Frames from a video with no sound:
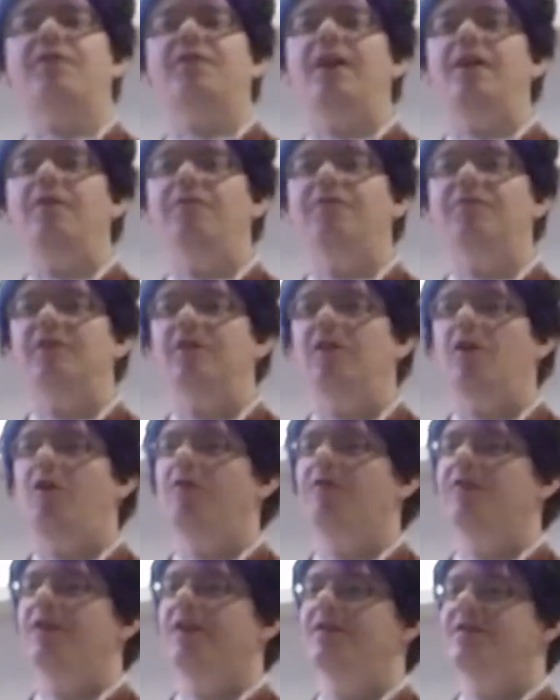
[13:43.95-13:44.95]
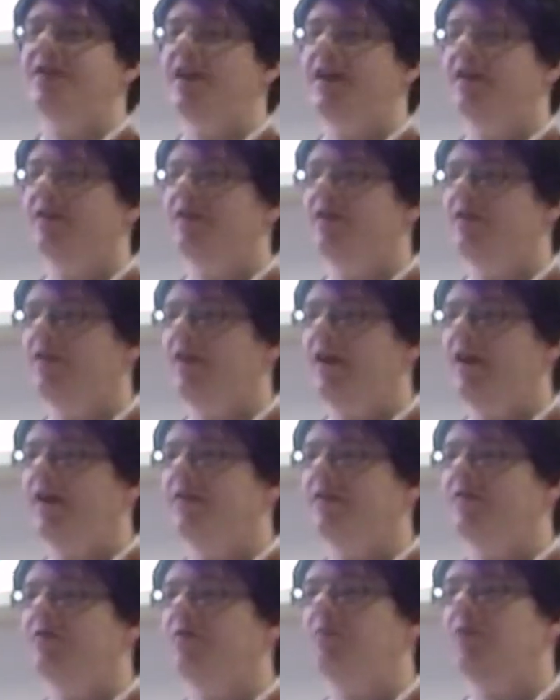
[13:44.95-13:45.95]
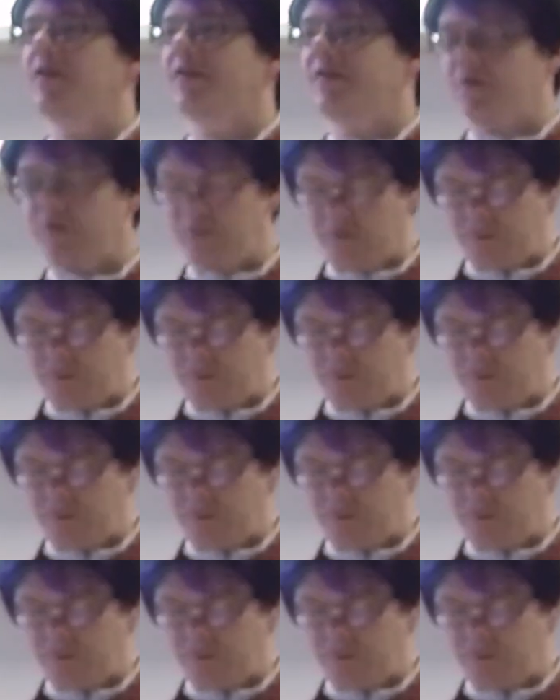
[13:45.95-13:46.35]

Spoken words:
safety of their tenure at a US